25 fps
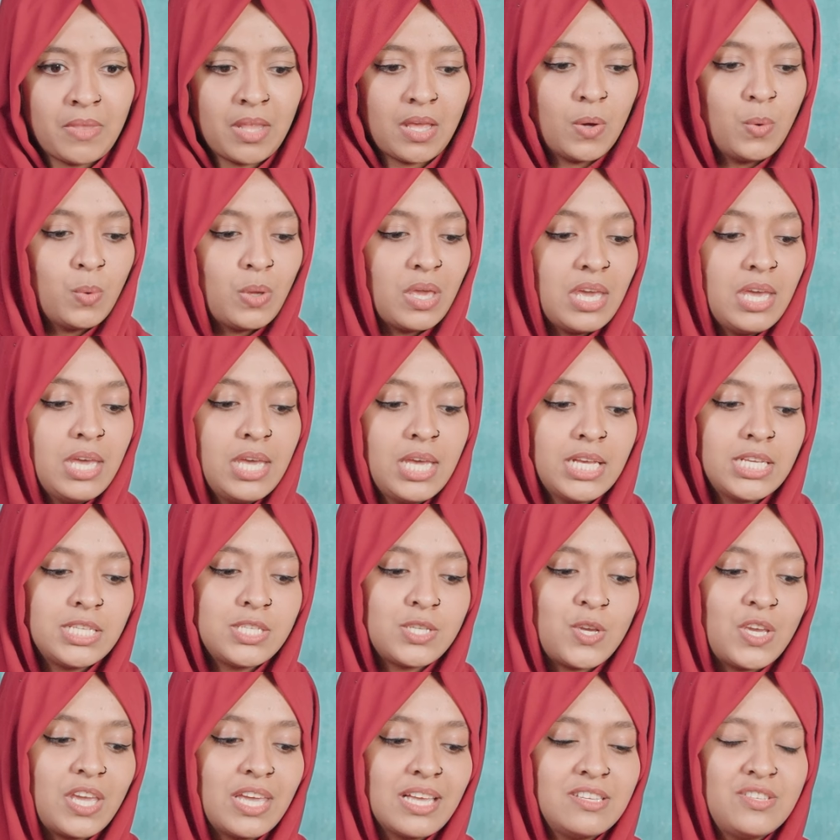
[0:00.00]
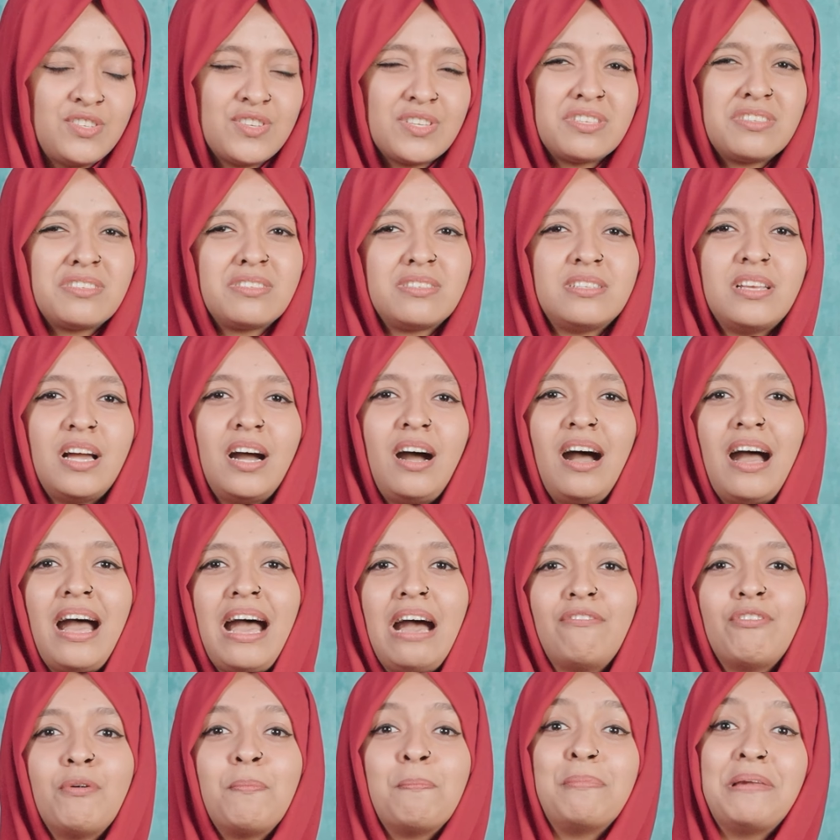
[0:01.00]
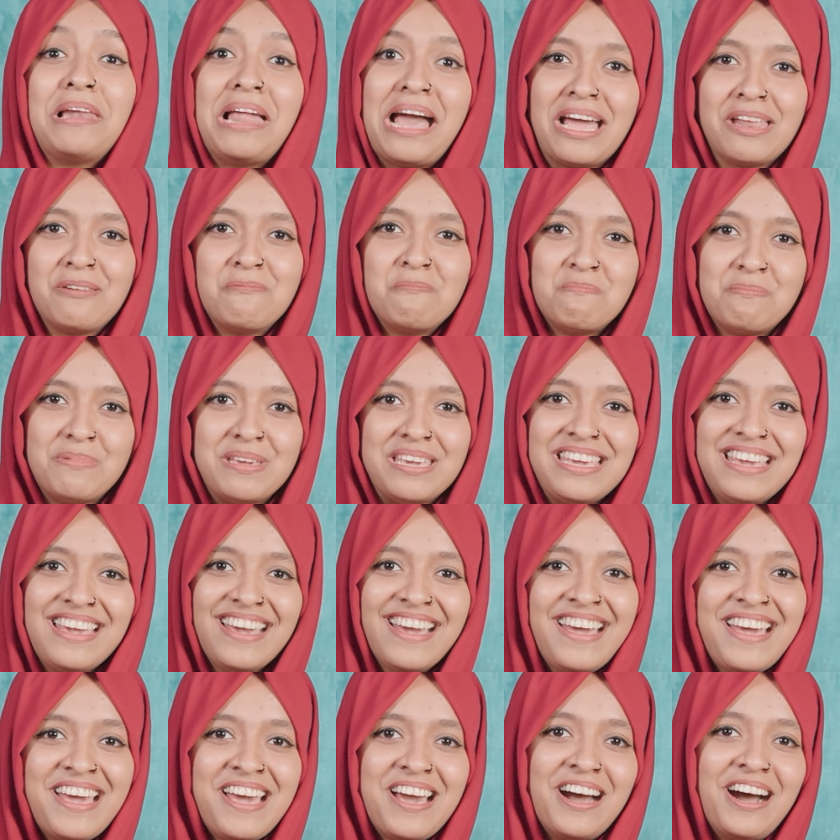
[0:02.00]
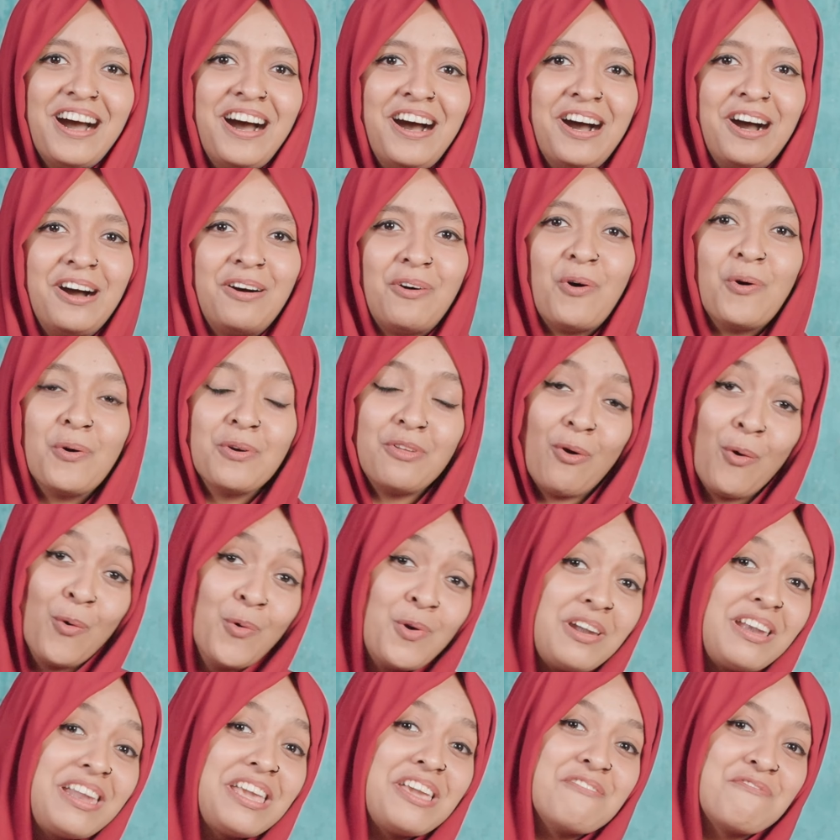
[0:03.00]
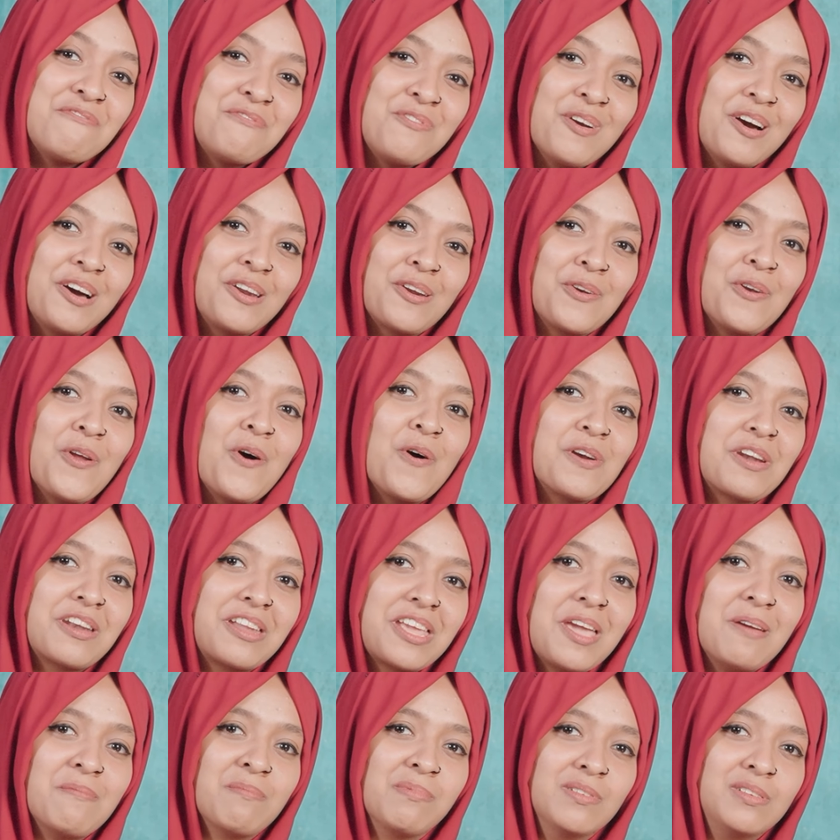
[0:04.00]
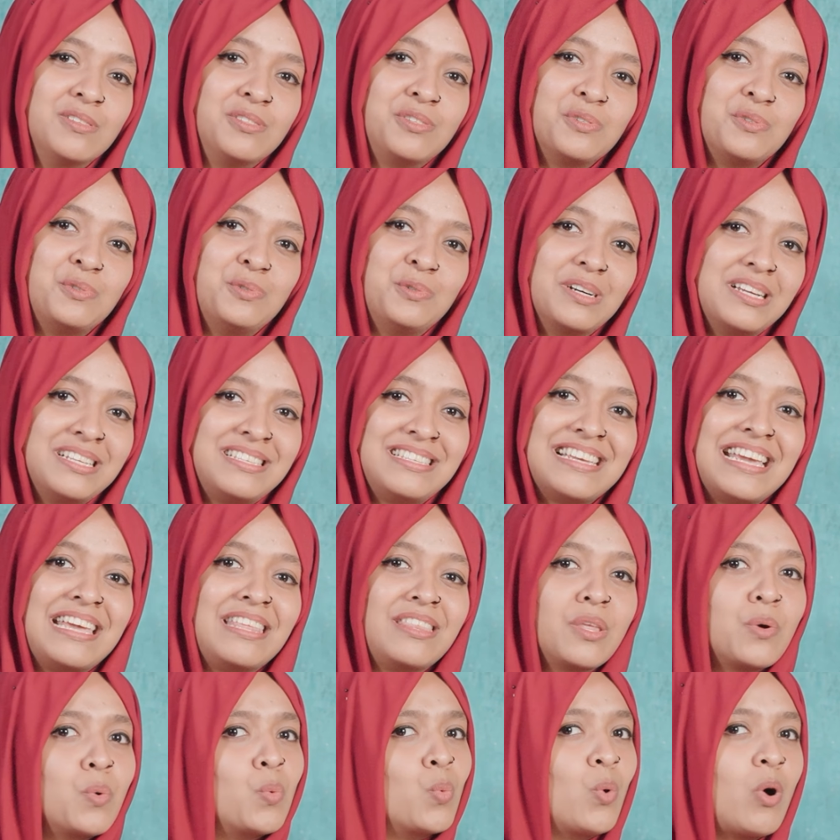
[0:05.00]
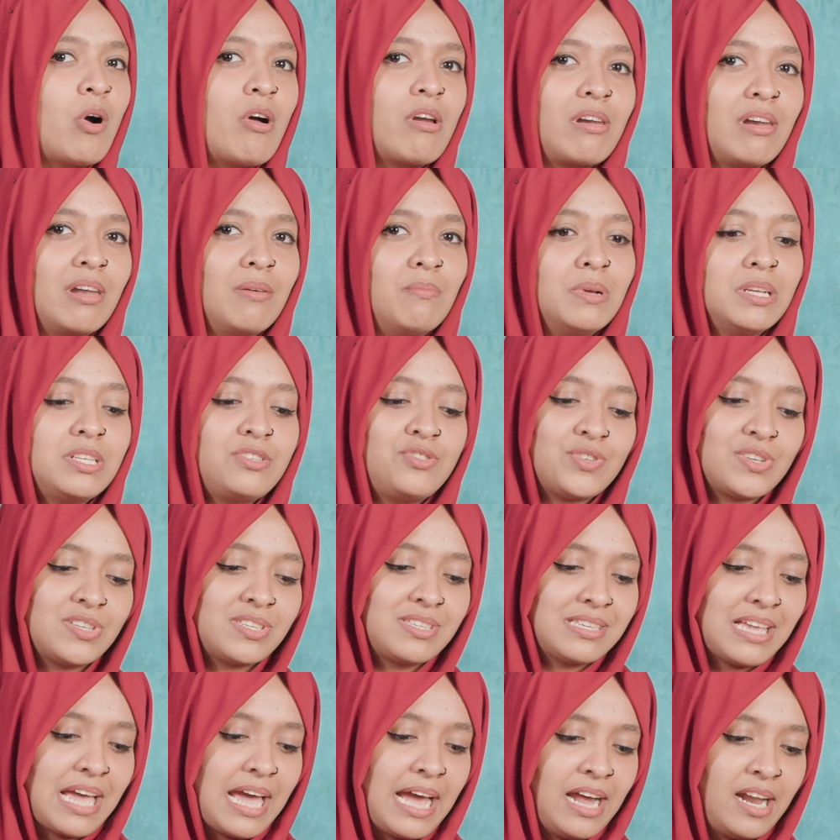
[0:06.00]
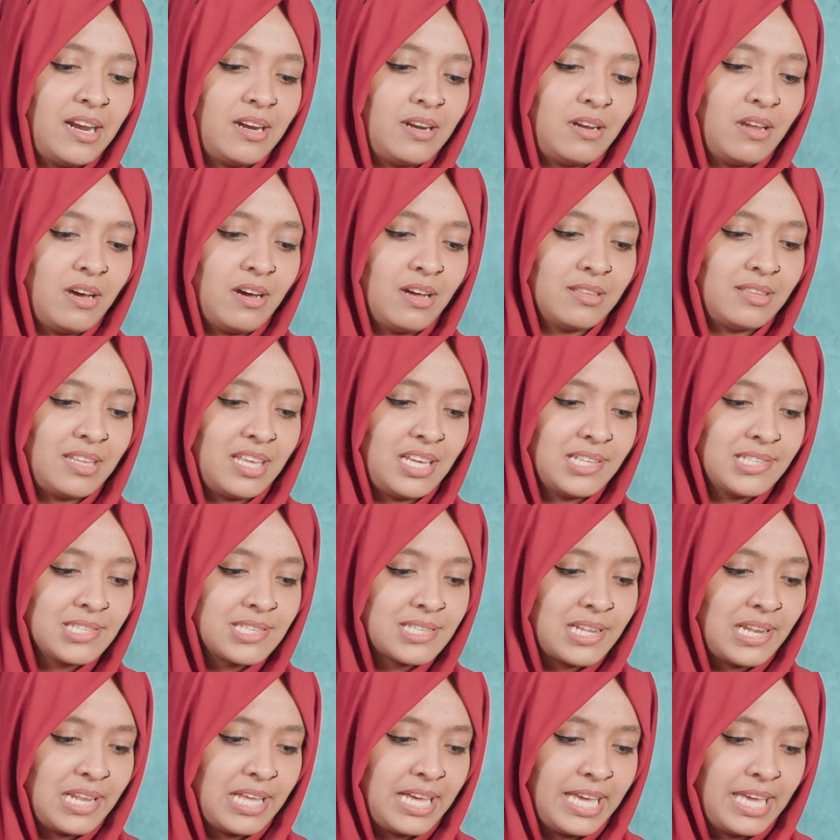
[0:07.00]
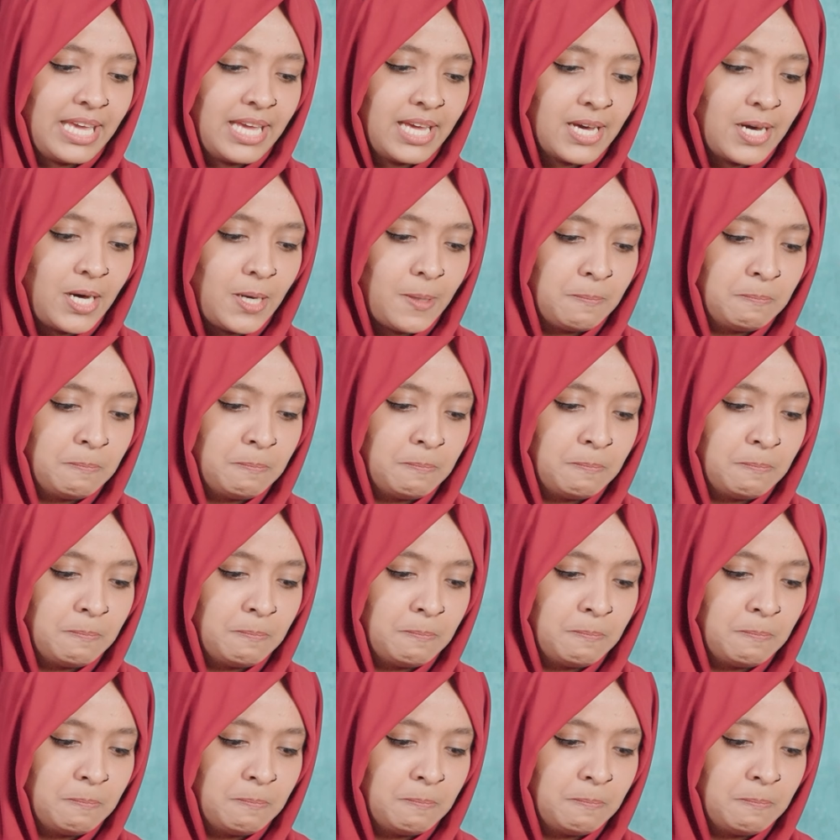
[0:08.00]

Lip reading: Okay, so you can just have a plan B, or only if you are not able to attain the word limit, just add things like